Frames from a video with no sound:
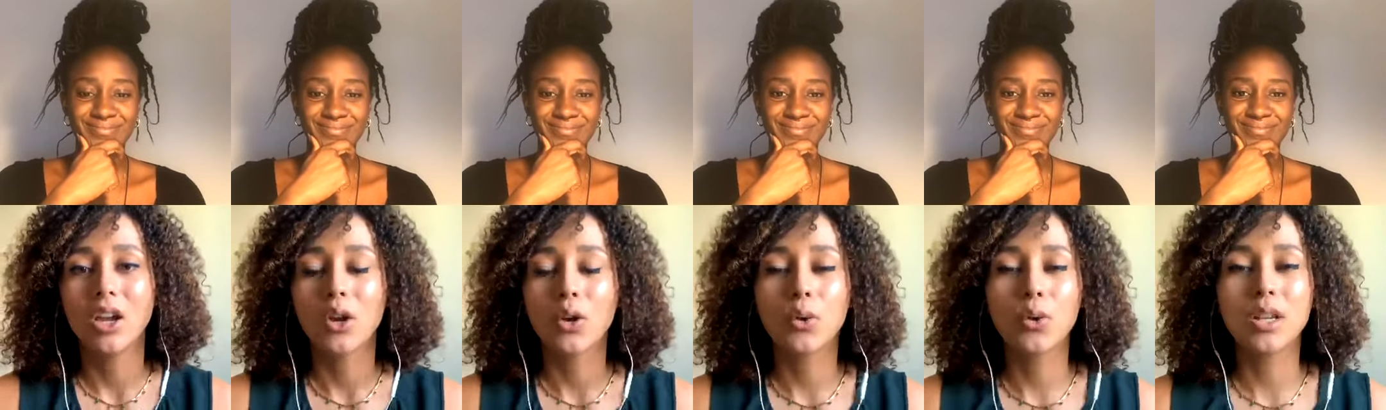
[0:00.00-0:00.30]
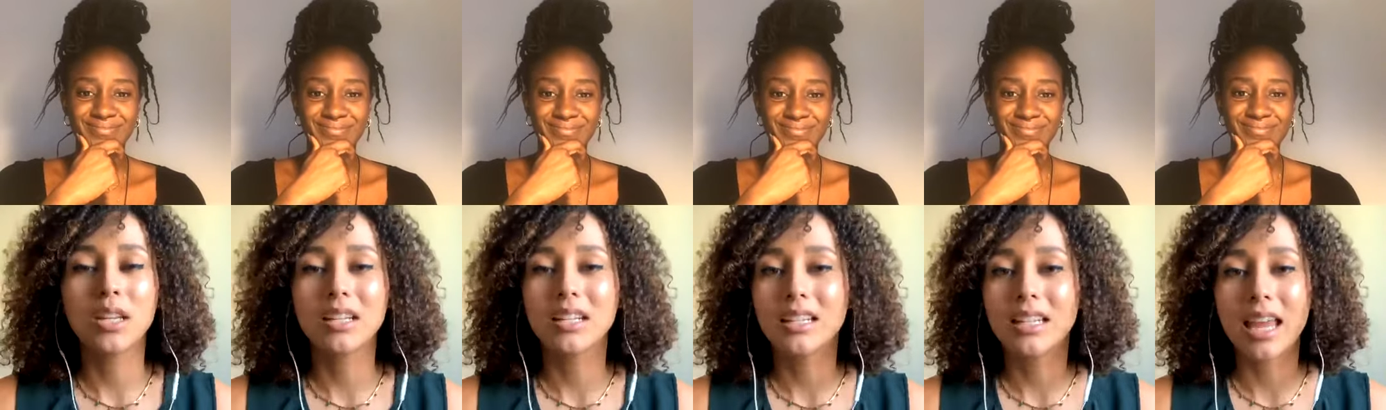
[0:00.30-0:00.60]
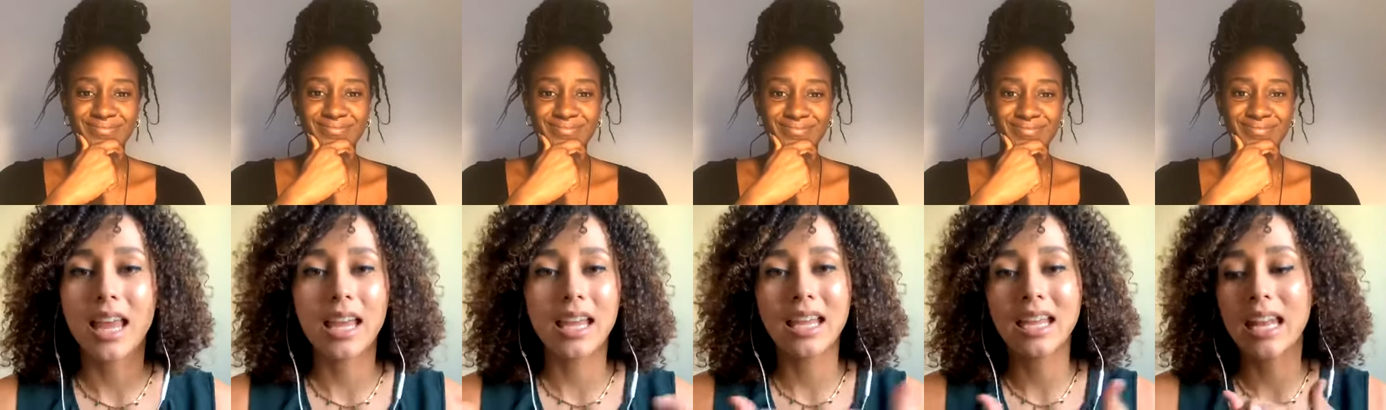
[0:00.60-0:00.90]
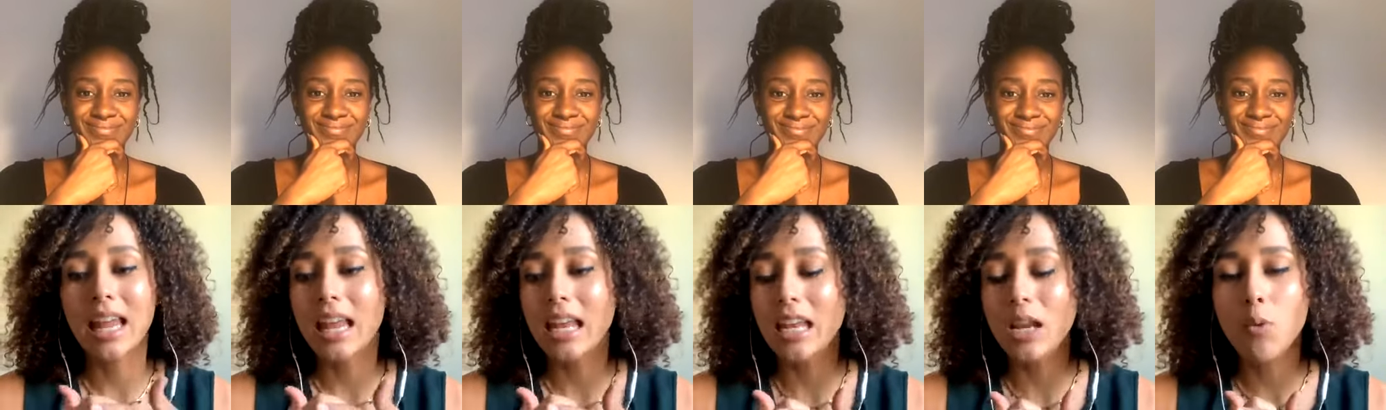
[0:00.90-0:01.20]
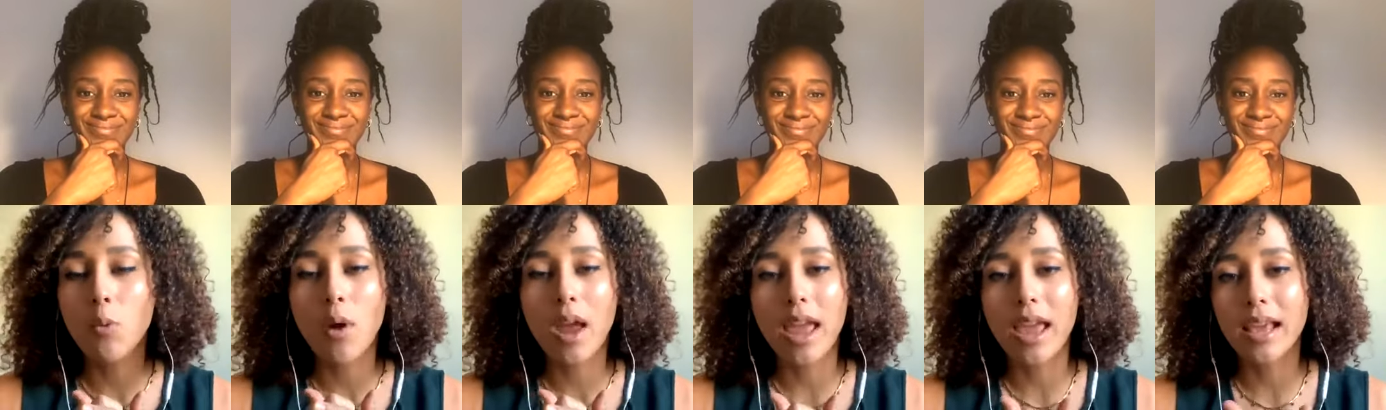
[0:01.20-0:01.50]
Speaker 1: couldn't in any
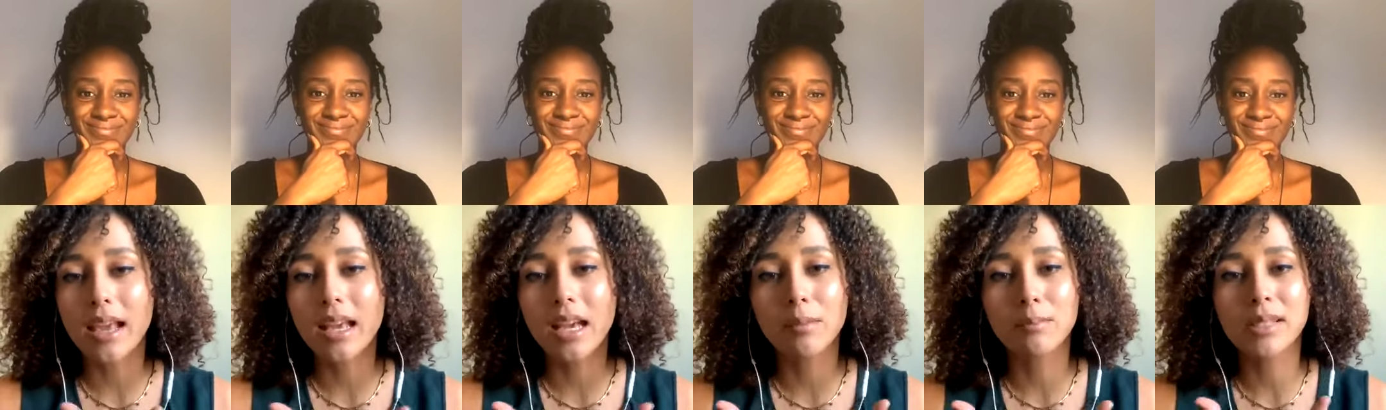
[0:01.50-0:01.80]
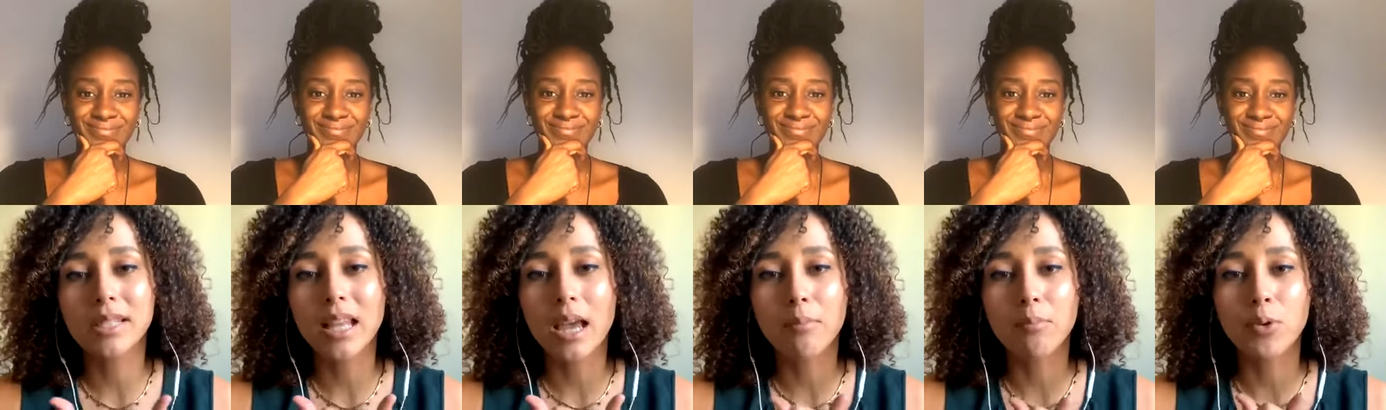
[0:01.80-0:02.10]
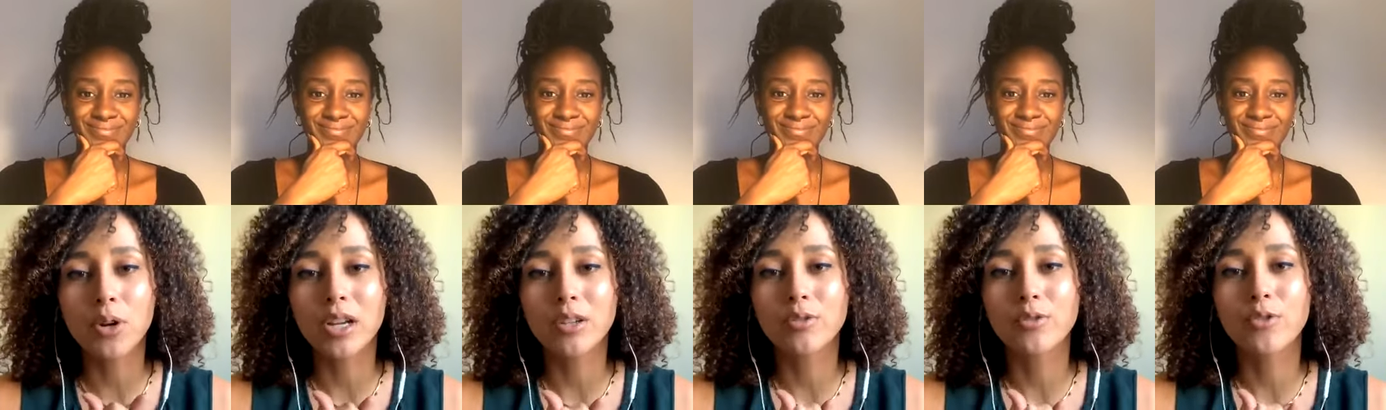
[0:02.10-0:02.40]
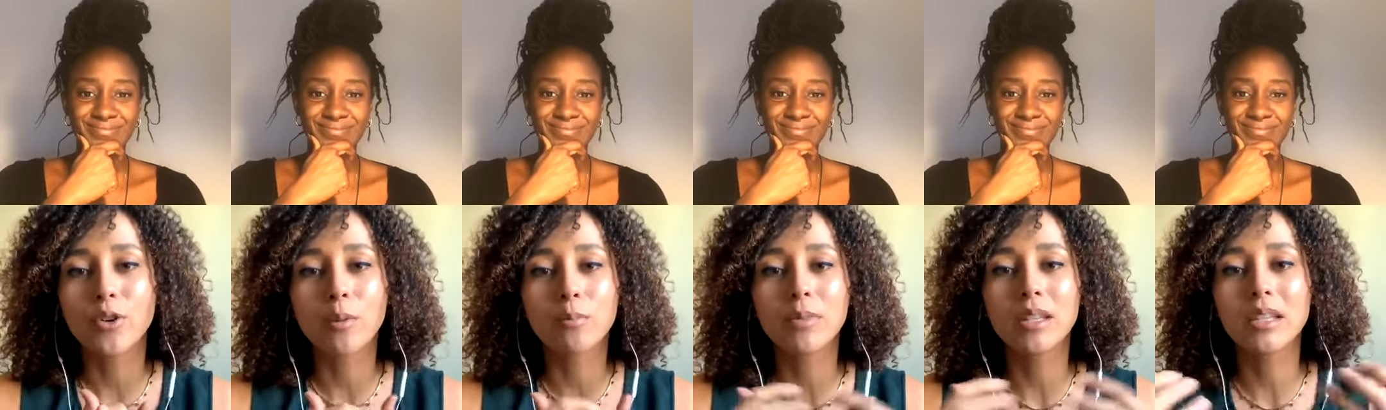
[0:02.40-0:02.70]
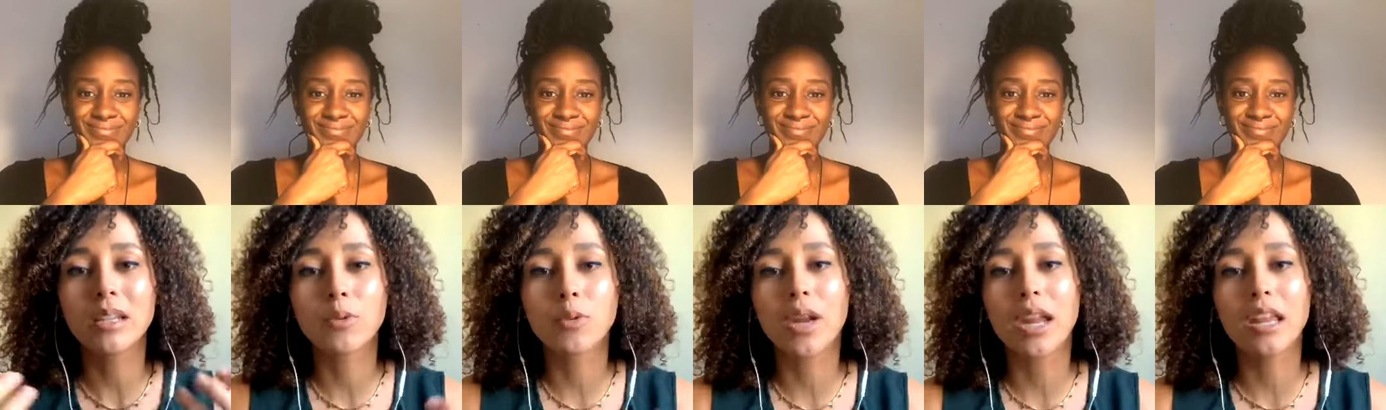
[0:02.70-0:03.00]
way come separate from the
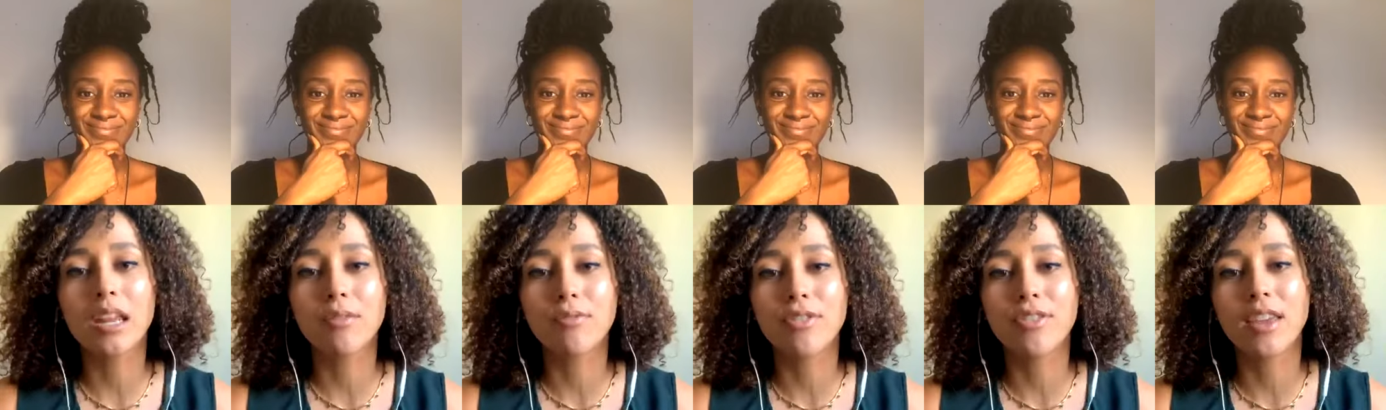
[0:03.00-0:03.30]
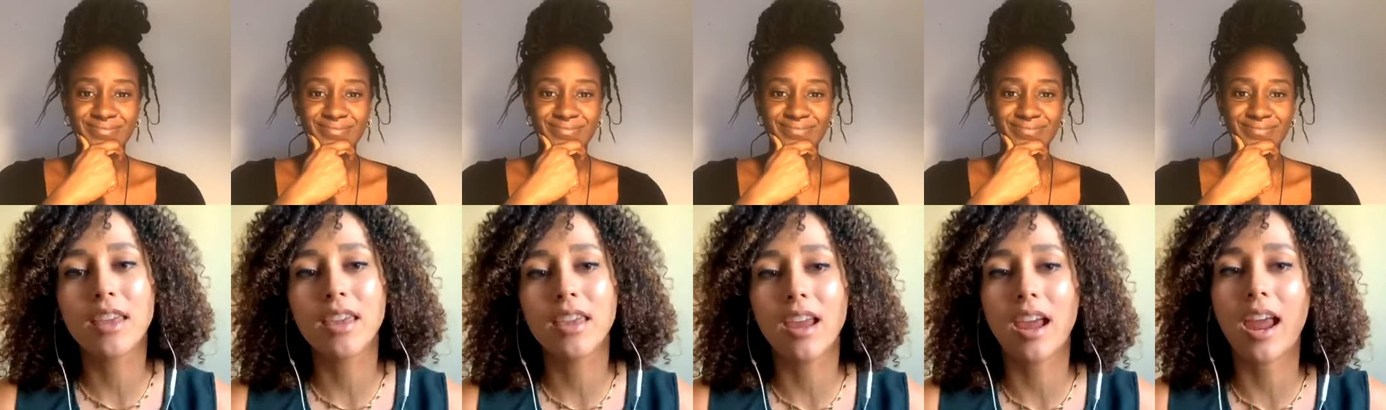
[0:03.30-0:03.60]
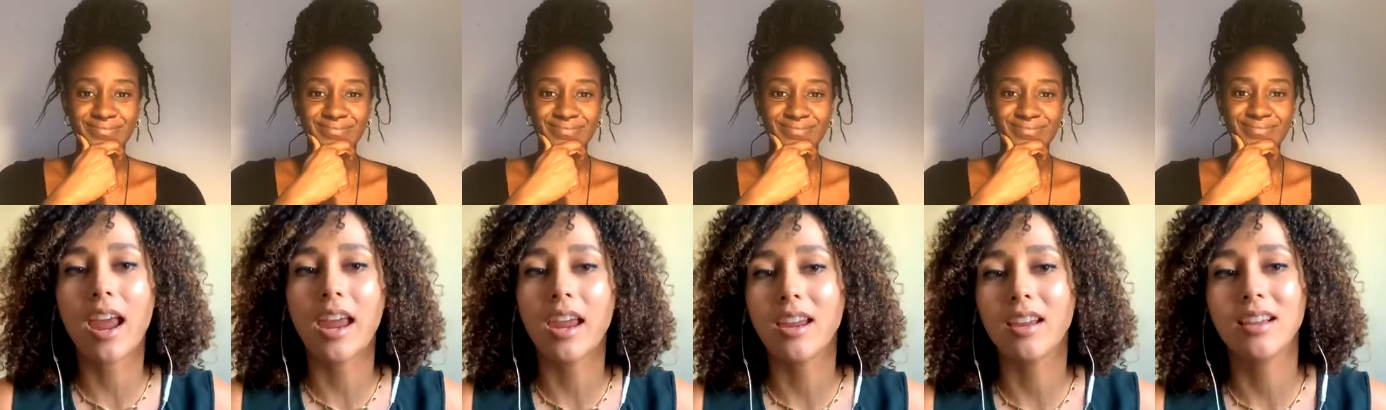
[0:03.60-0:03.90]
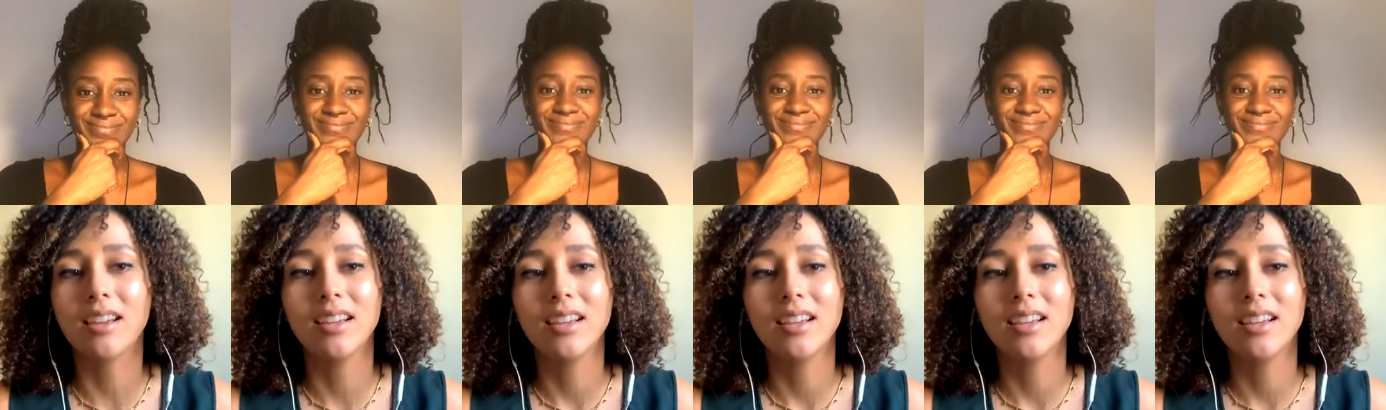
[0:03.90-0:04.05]
creative thinking.